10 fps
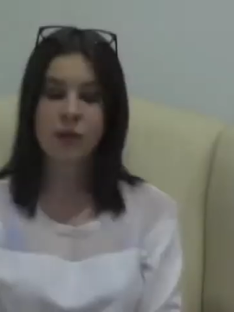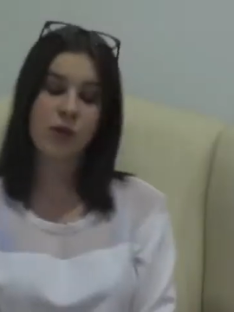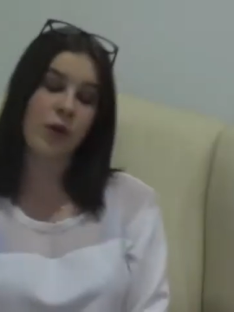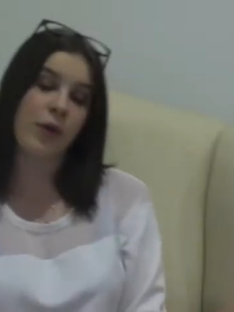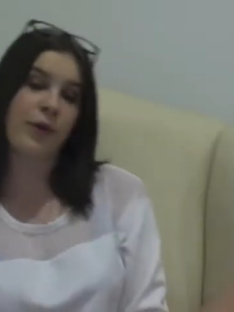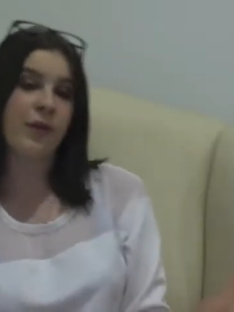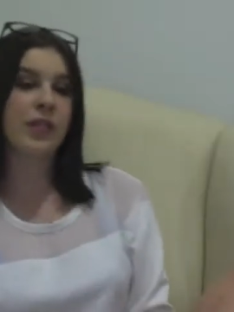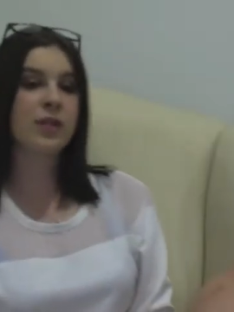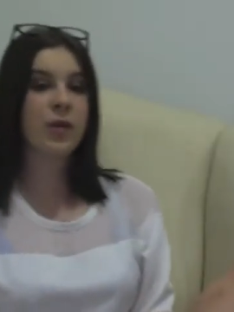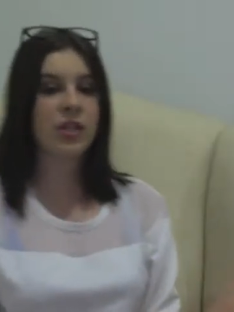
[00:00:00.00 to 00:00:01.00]
So the
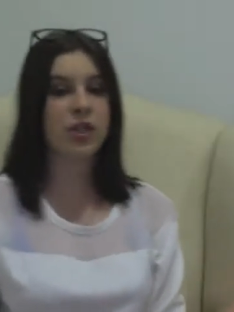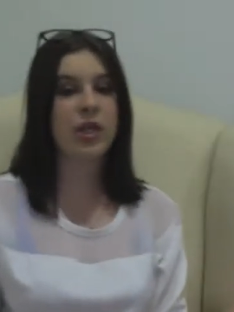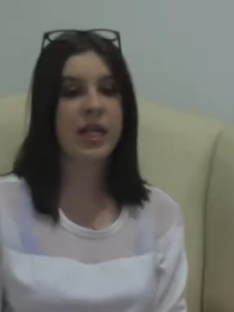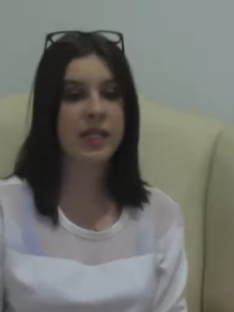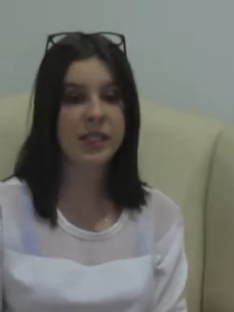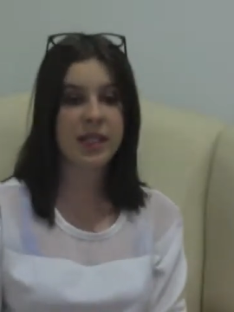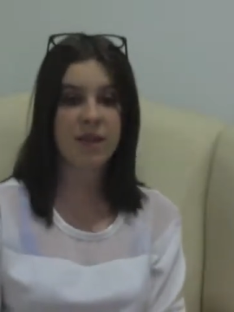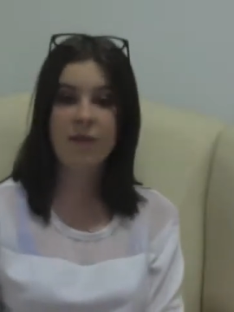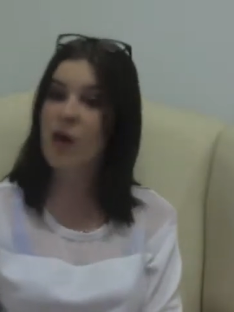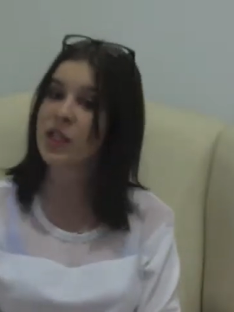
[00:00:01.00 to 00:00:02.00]
first question is the
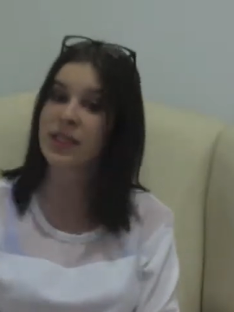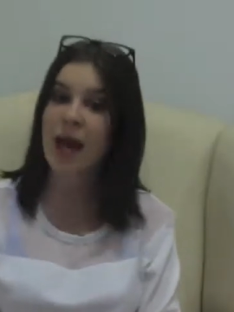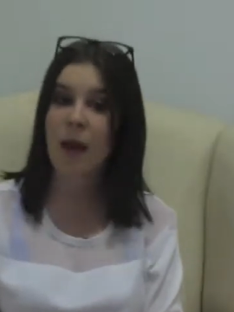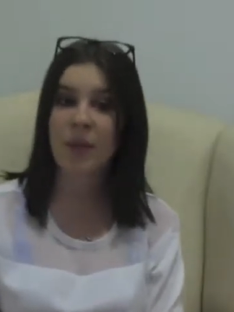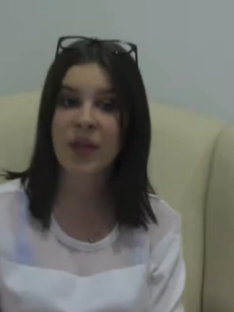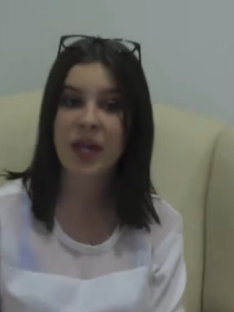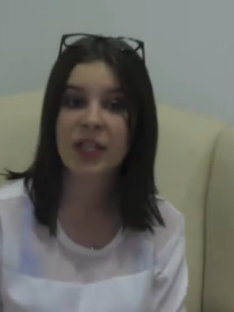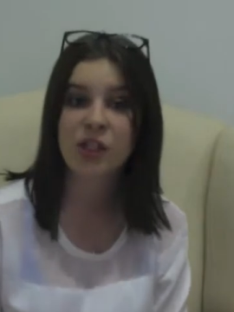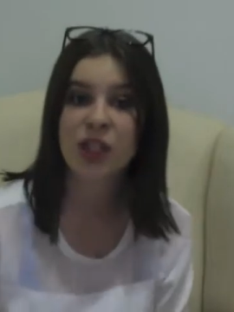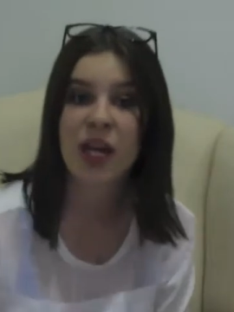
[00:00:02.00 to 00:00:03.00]
first app that I
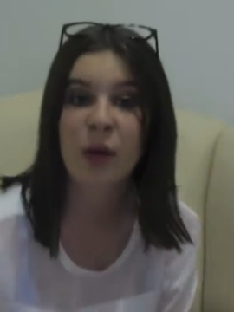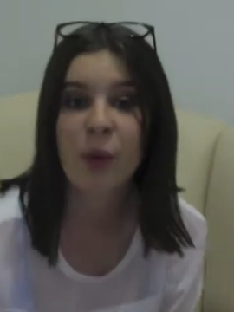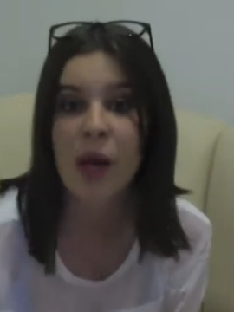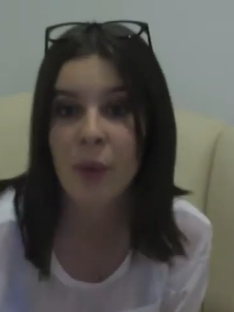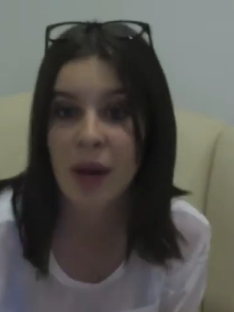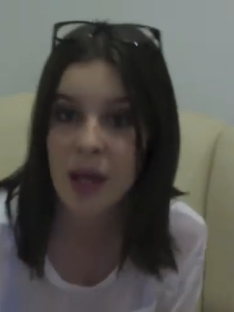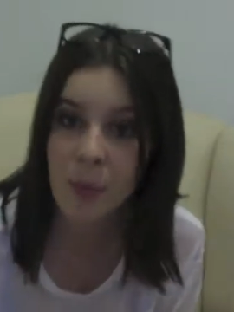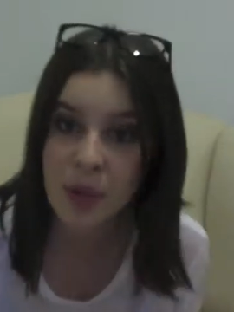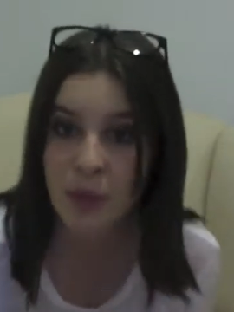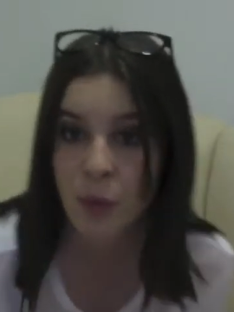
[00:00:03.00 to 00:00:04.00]
check when I wake up
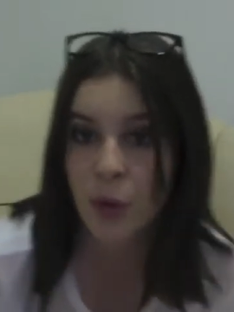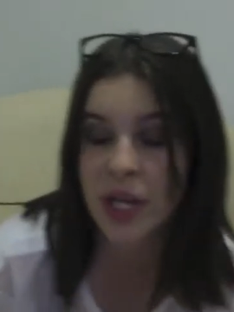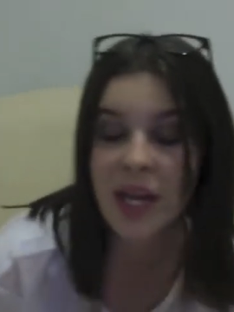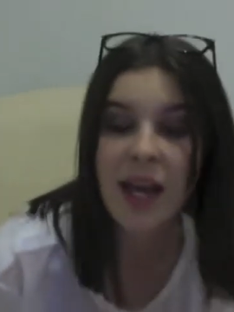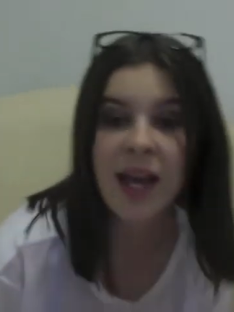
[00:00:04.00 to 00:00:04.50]
in the morning.